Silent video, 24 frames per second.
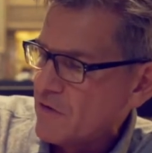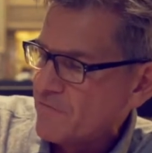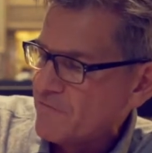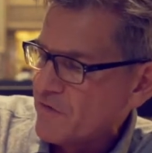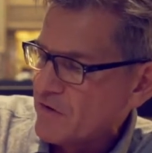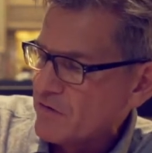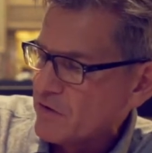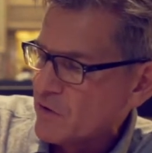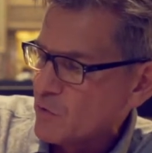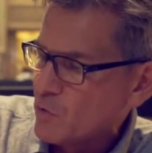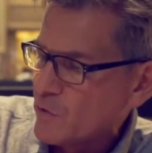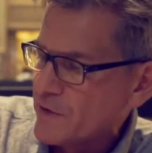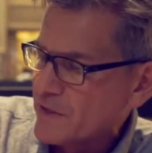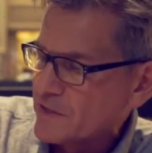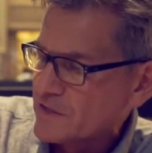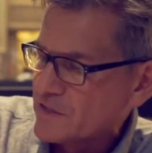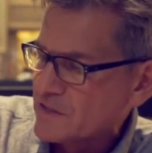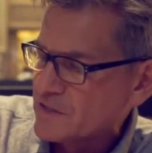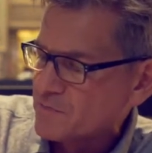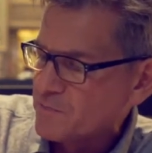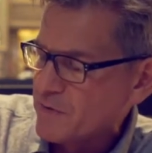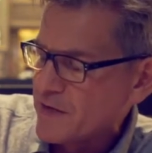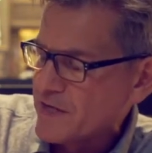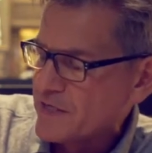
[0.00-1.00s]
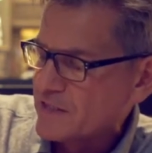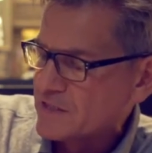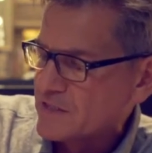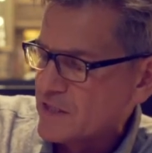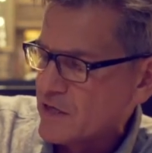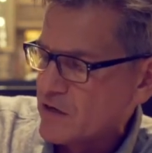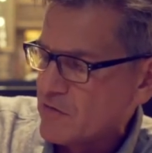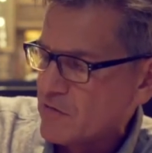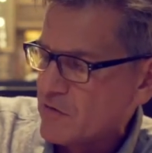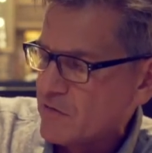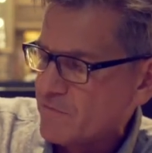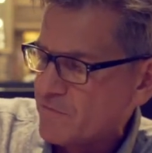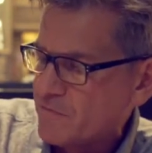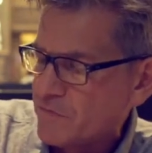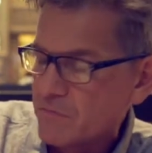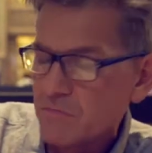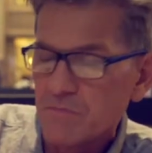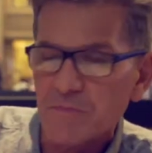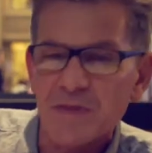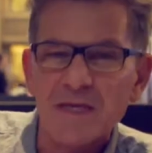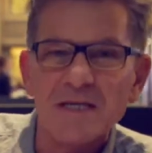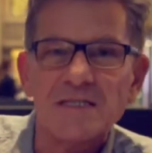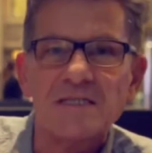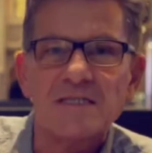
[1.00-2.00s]
Very quick displays there of
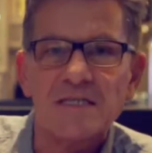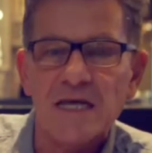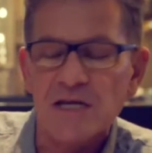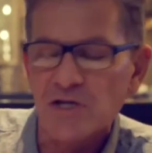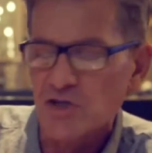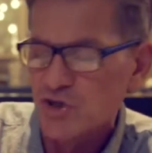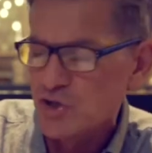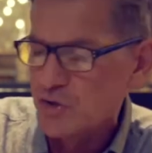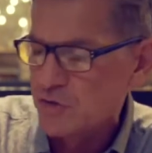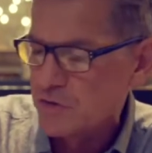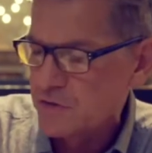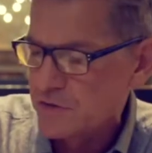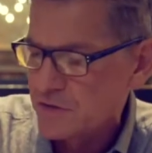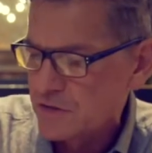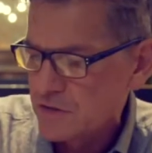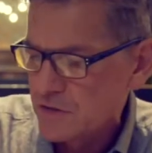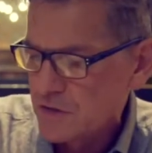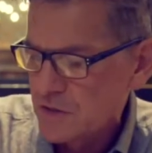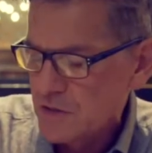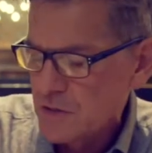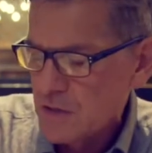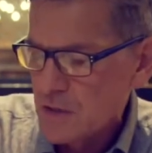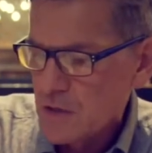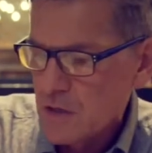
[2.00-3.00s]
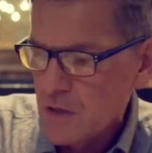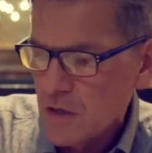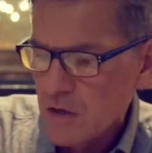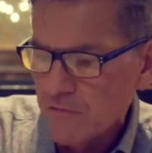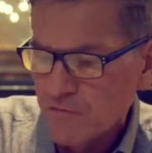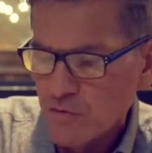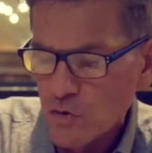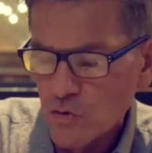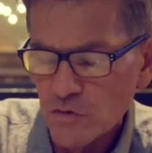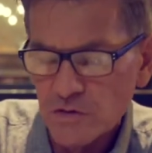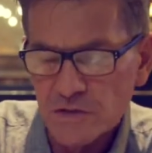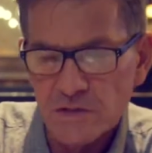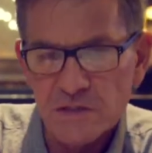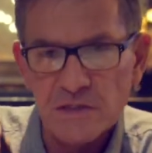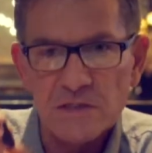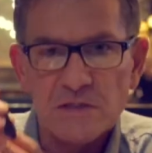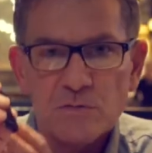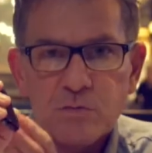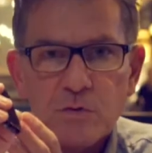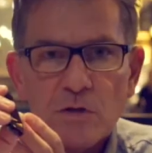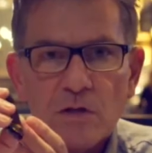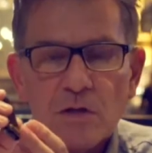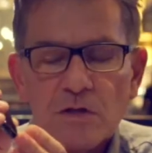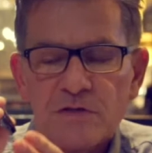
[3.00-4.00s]
the essentials. Of course,
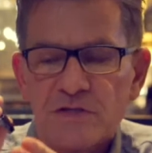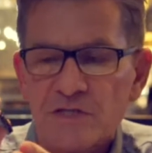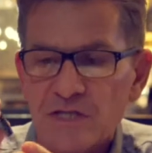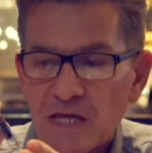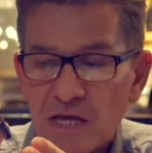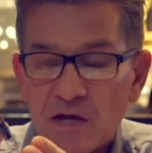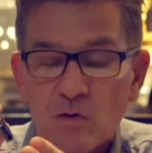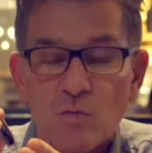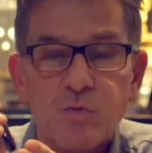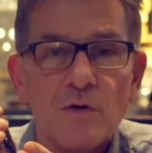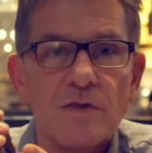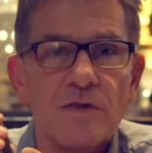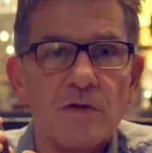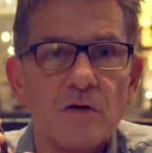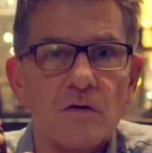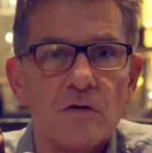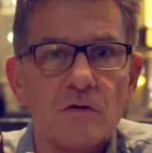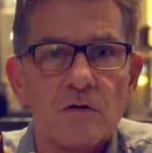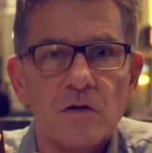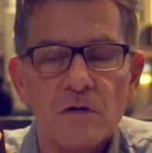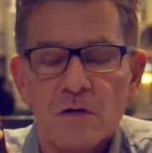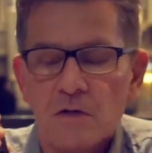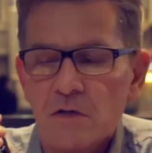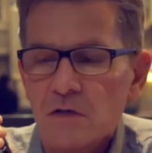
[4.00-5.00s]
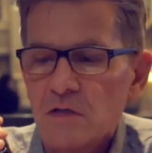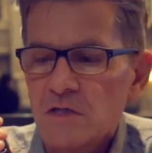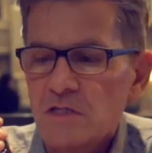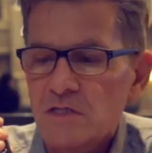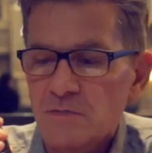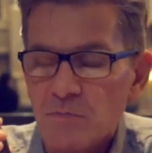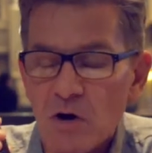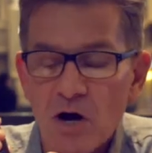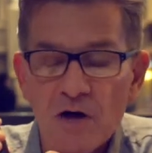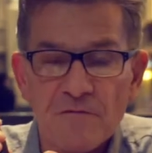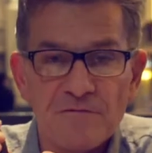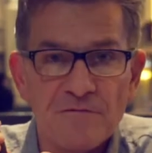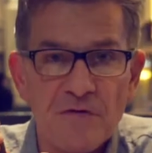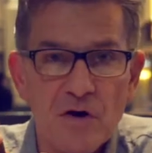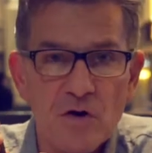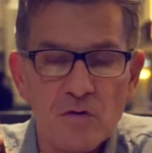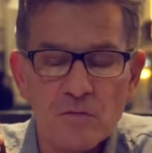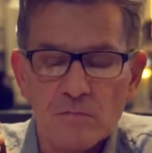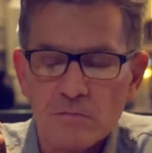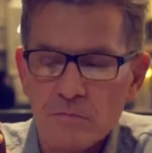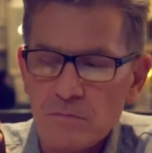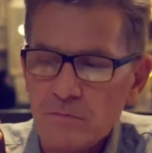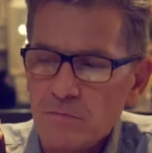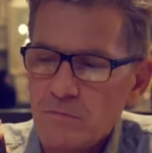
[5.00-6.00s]
this will sync with your
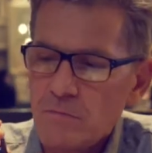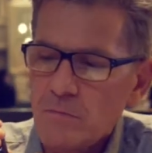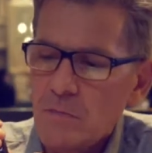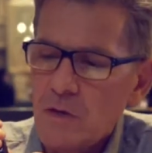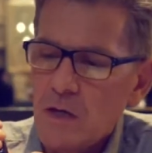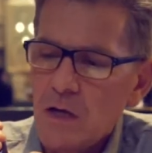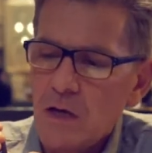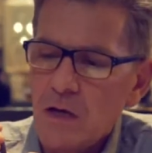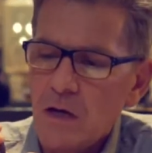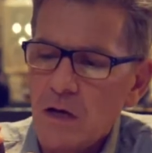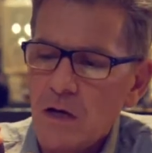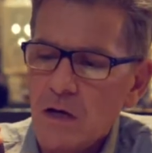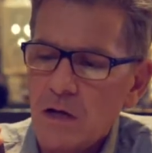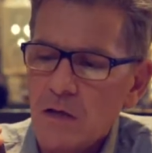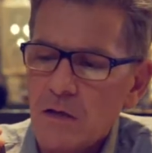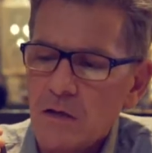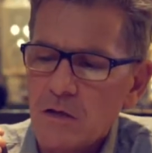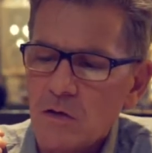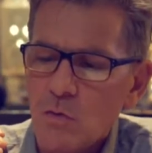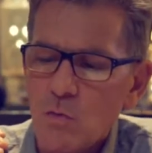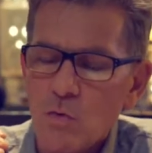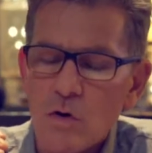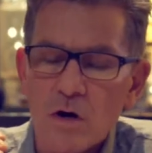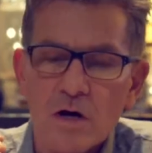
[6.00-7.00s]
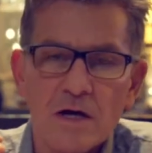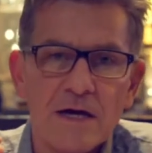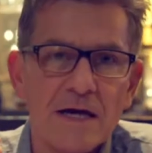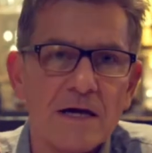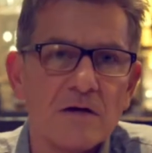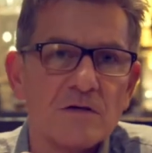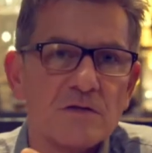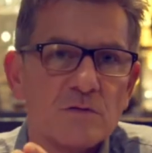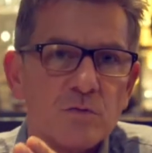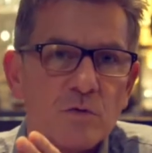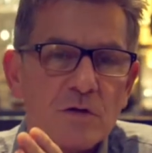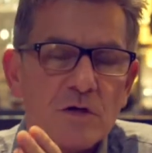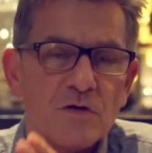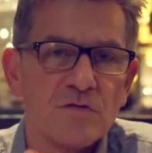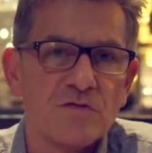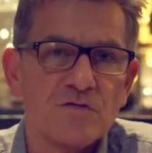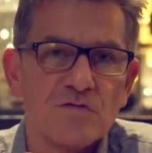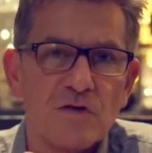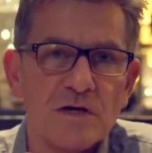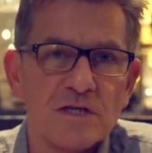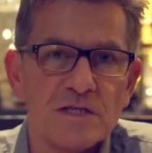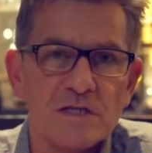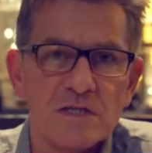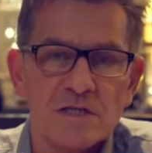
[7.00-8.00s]
smartphone. Your workouts will go
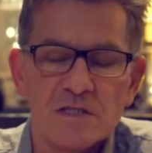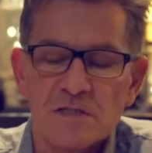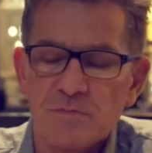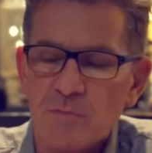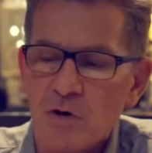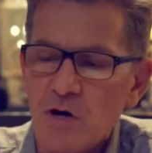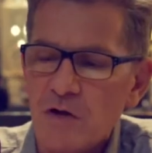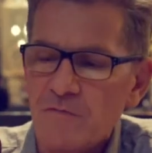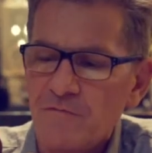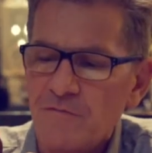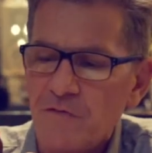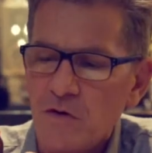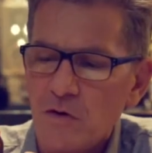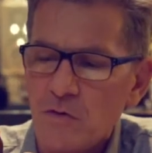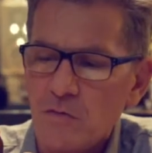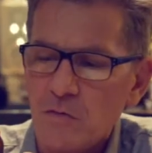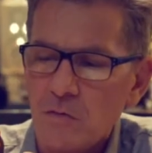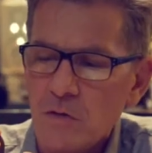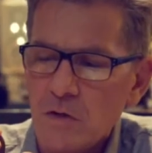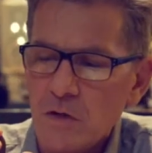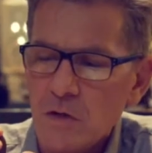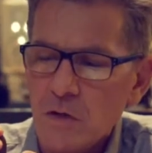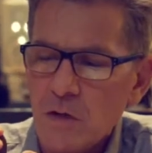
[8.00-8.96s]
straight to your smartphone,